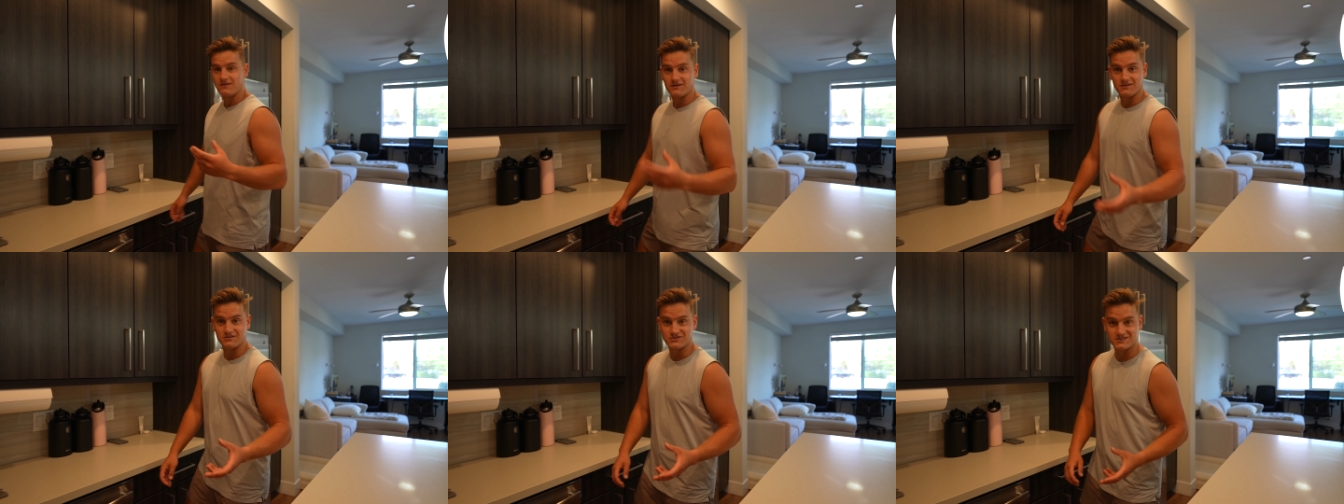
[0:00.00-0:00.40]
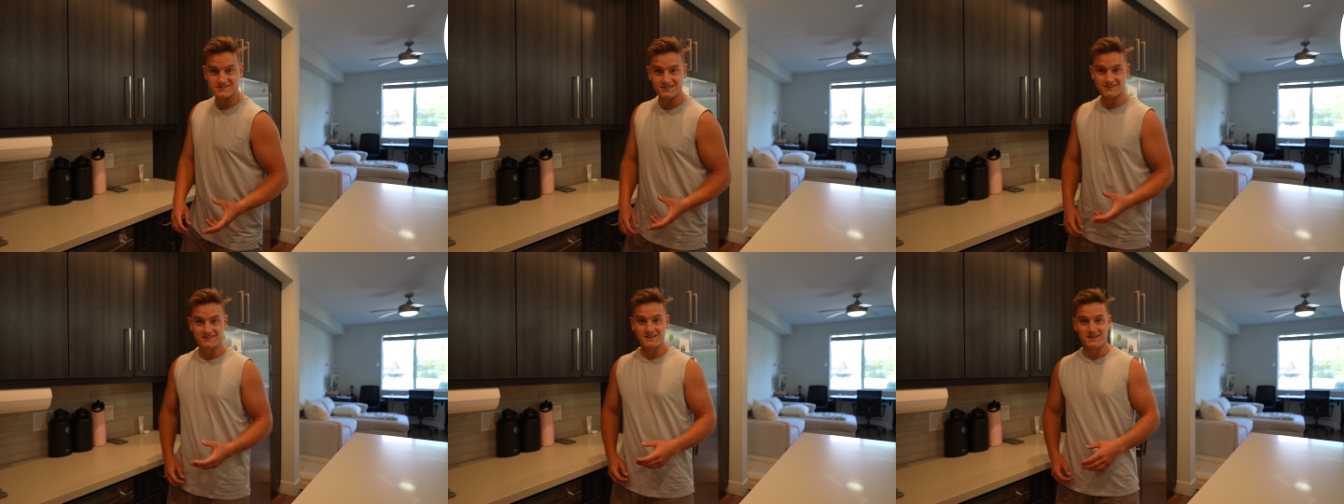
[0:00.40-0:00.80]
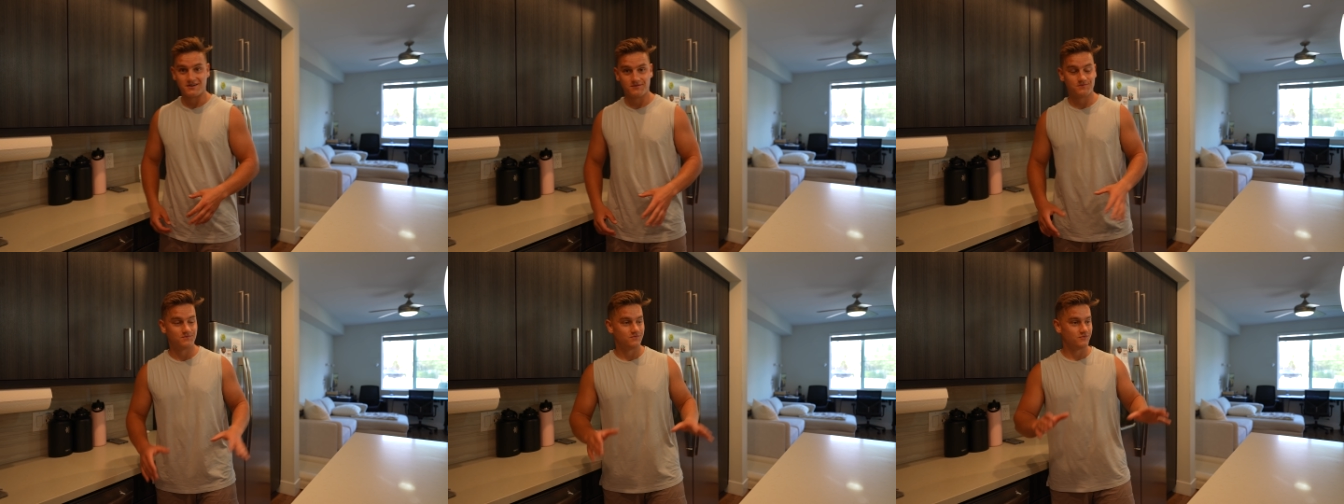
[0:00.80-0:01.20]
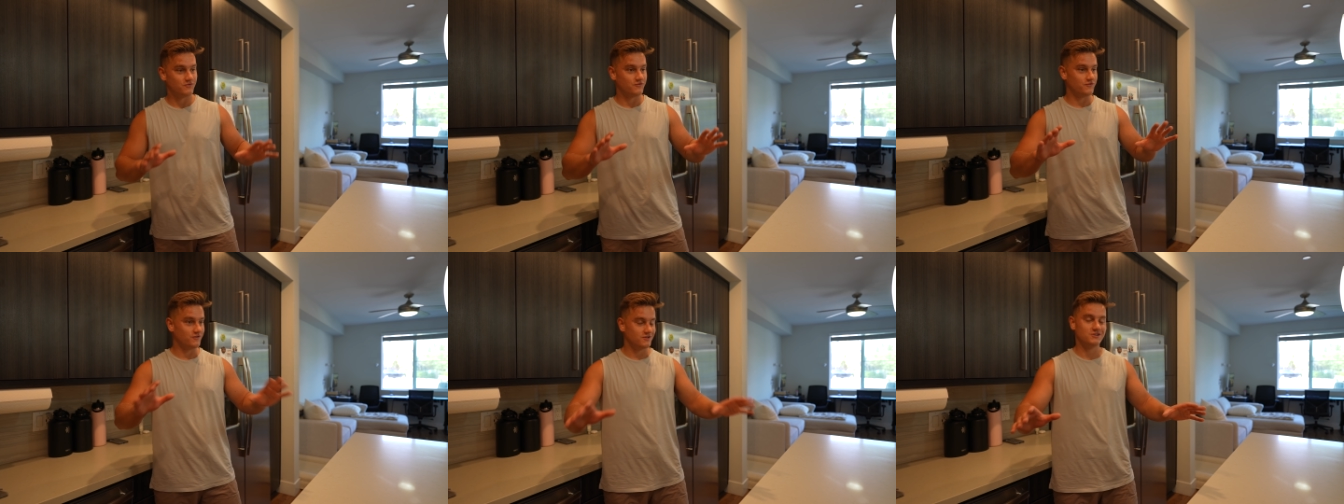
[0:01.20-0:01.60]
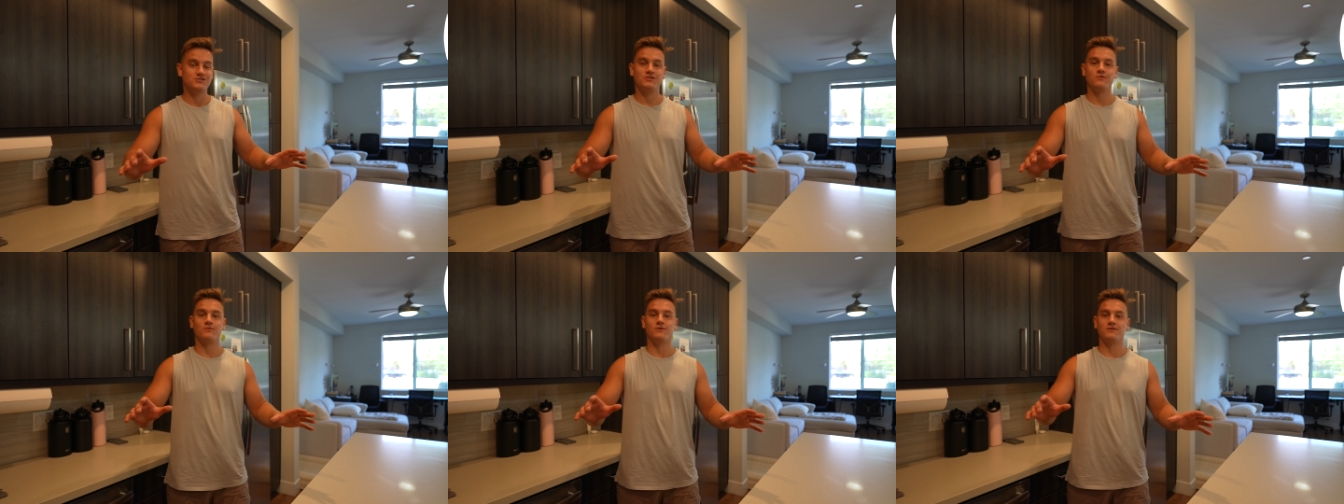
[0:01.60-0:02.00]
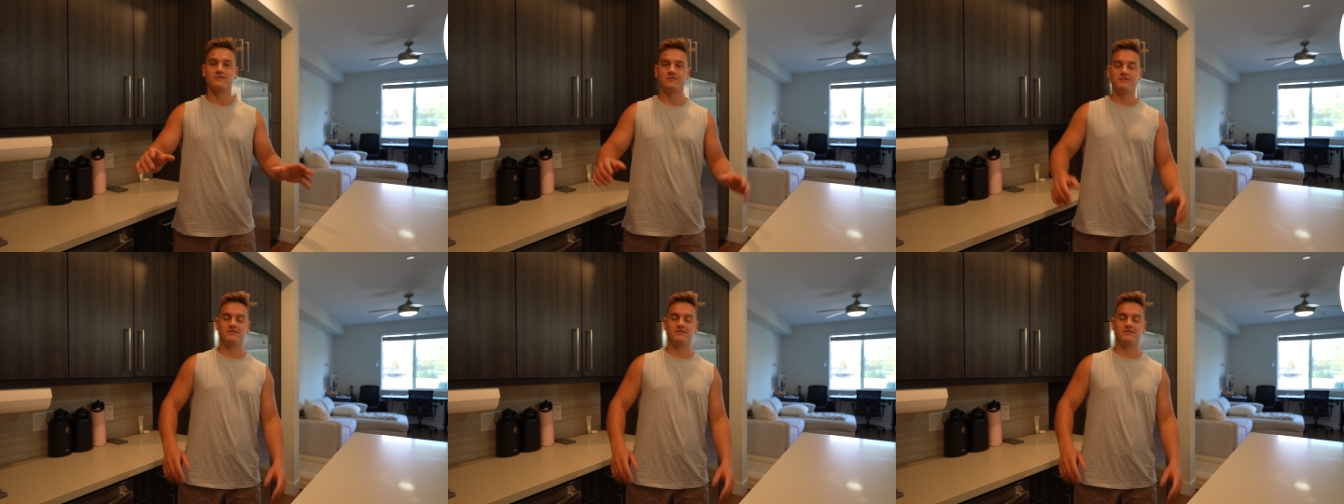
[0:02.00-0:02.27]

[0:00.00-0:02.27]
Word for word: And just like that, finished the run.